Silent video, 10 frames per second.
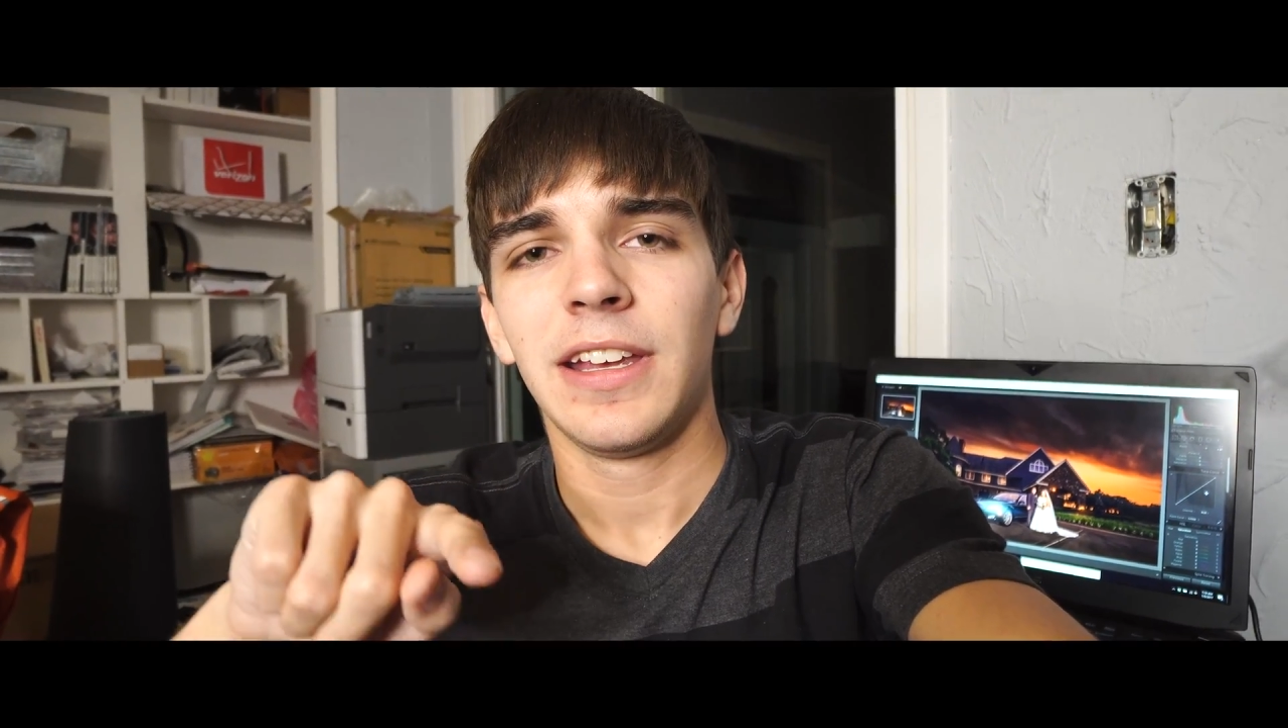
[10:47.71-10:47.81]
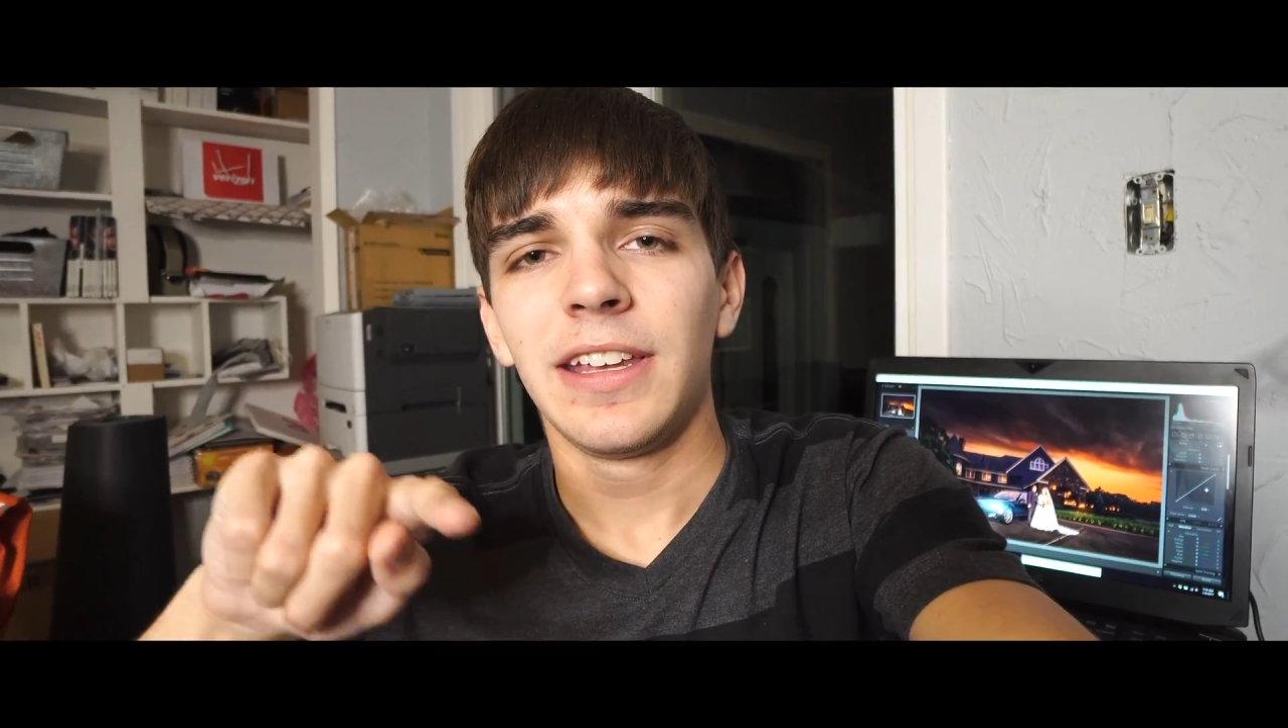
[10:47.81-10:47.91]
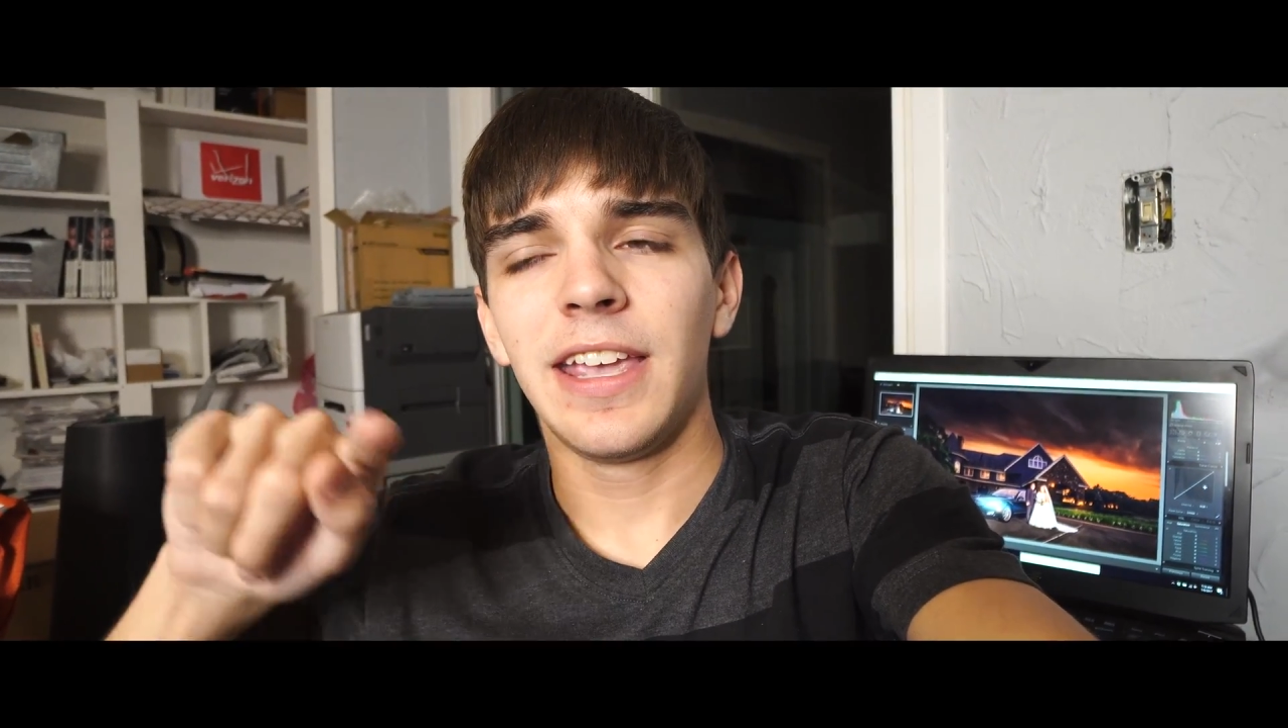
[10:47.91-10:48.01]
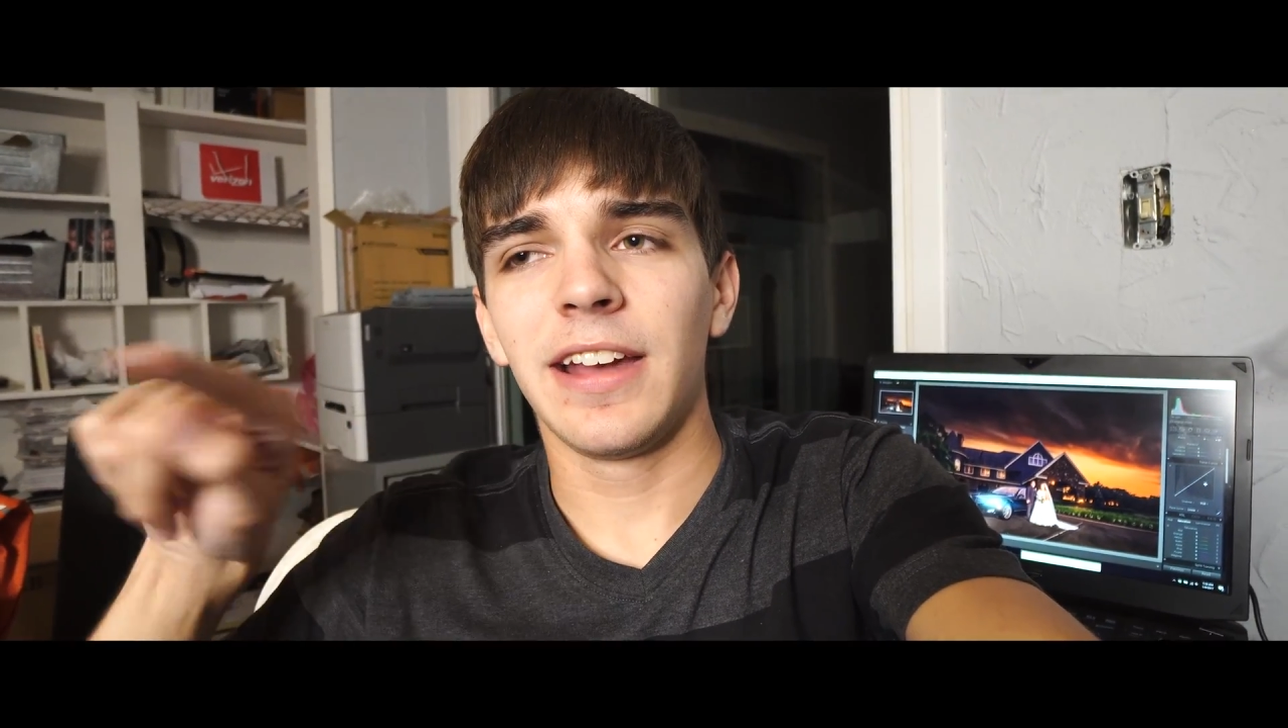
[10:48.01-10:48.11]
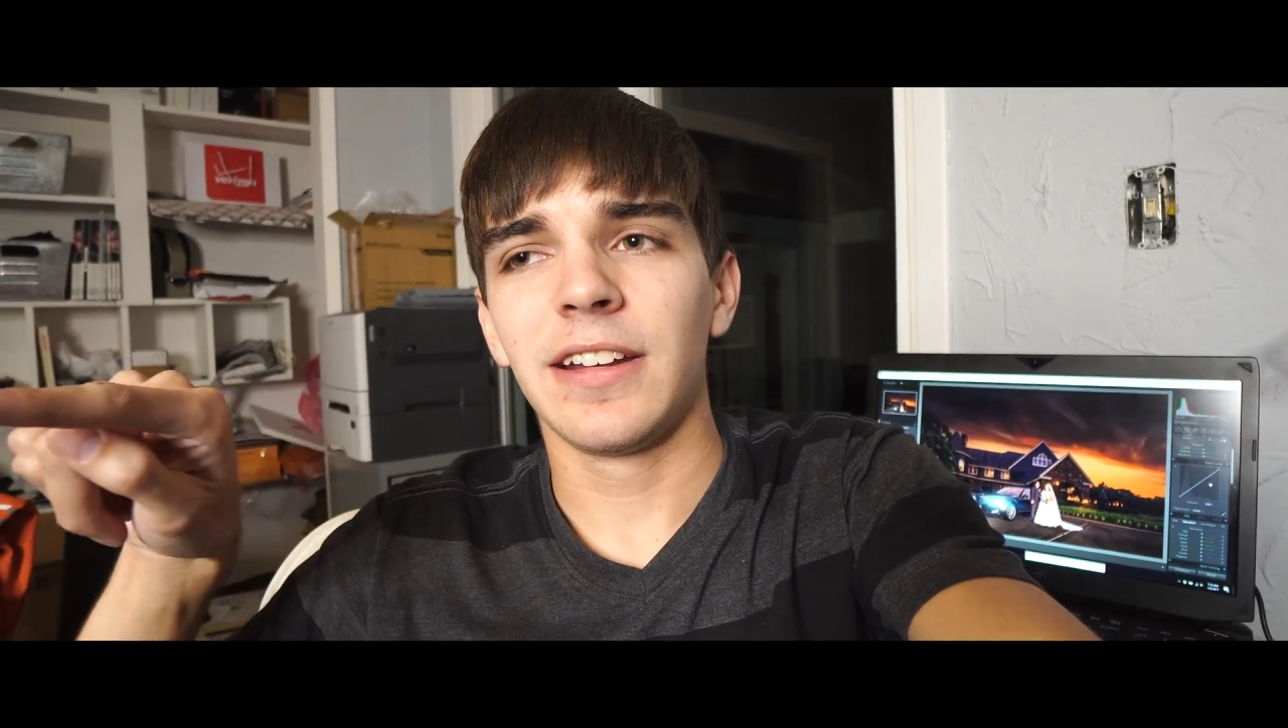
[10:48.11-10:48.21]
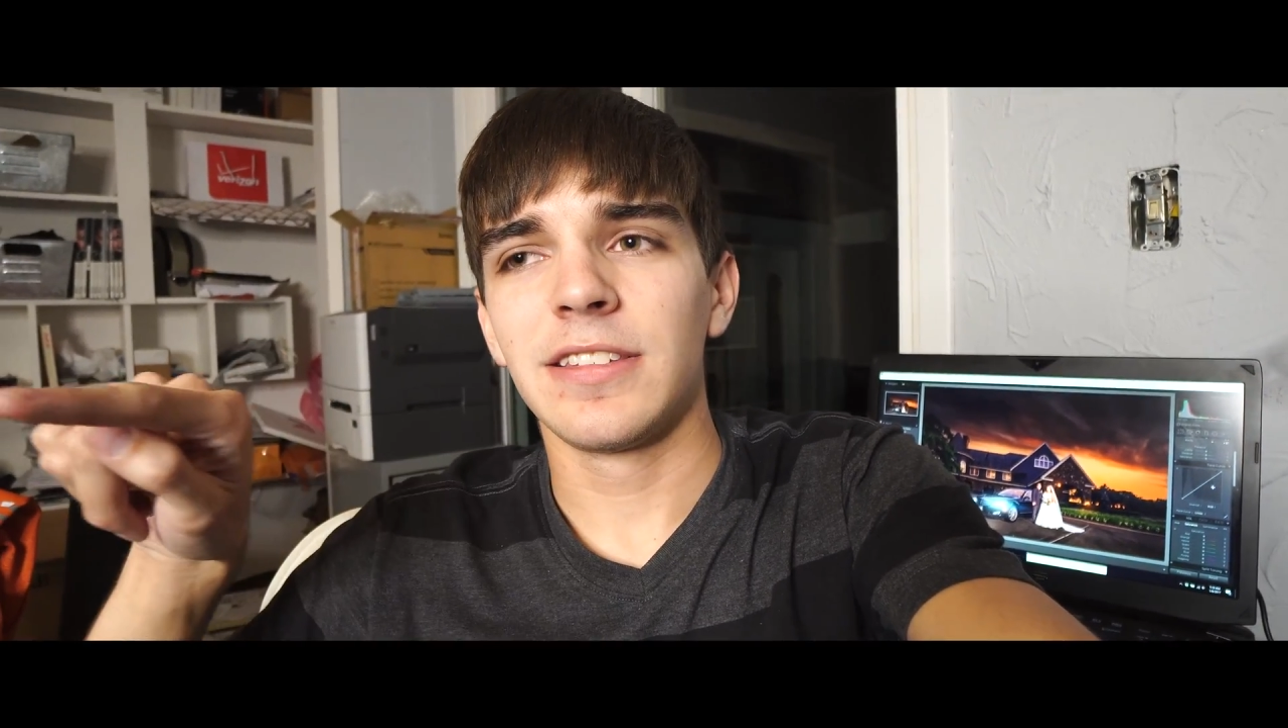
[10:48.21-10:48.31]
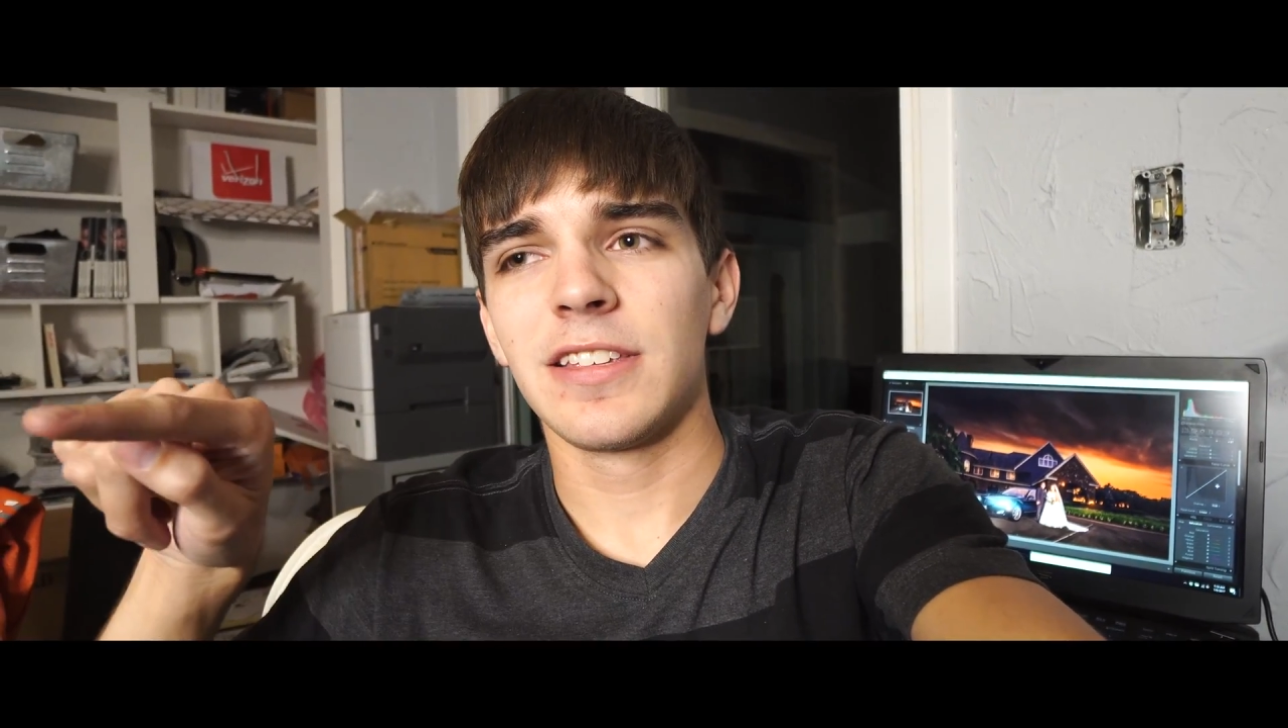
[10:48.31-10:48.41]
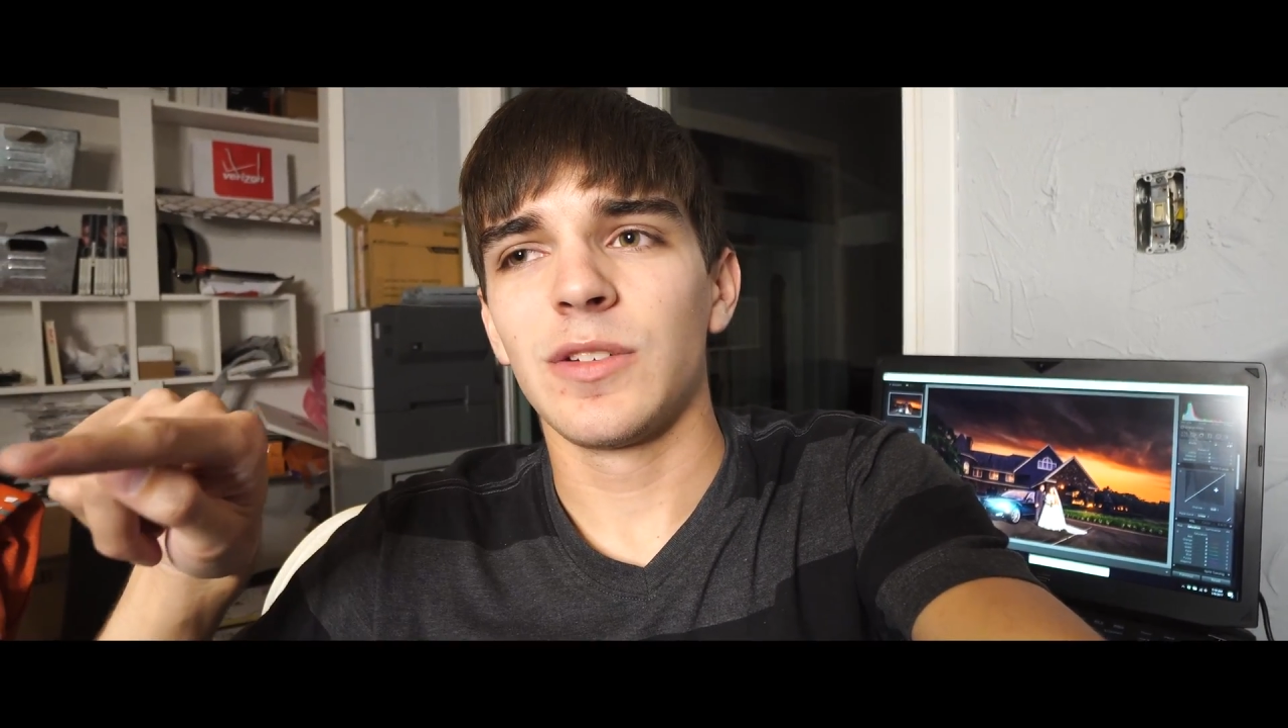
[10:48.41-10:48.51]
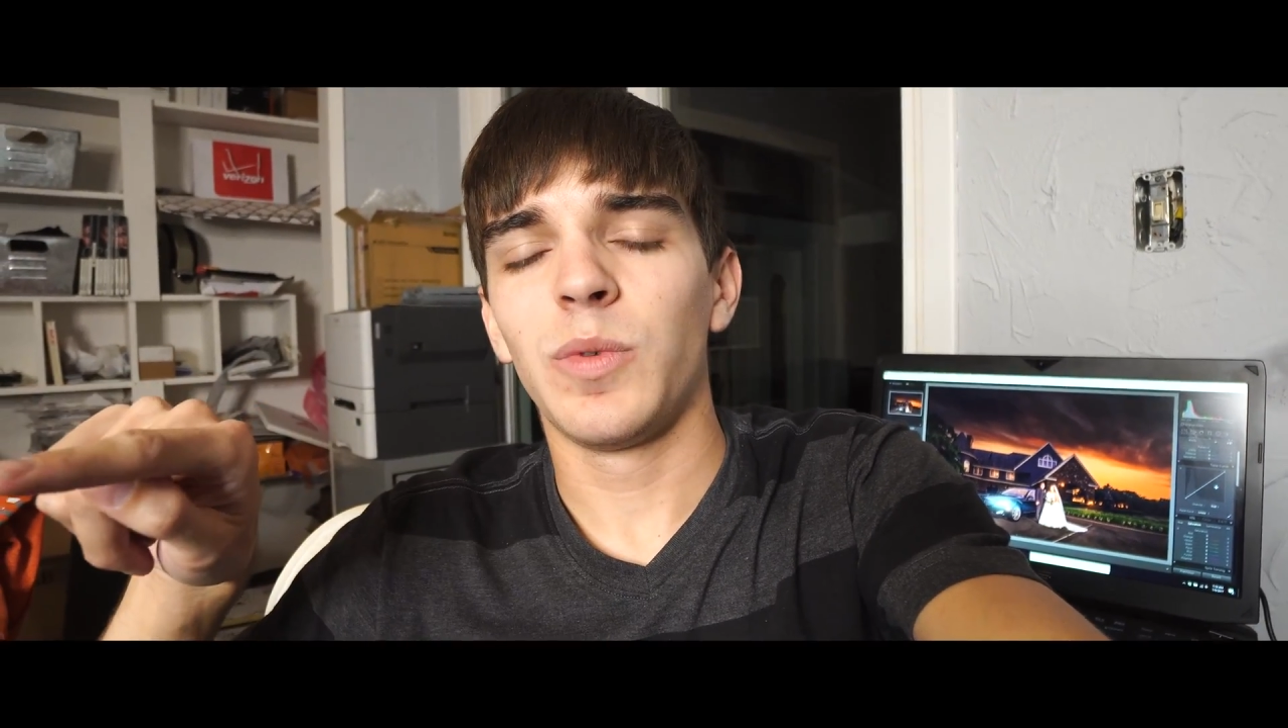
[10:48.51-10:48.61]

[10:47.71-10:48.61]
Canon's is a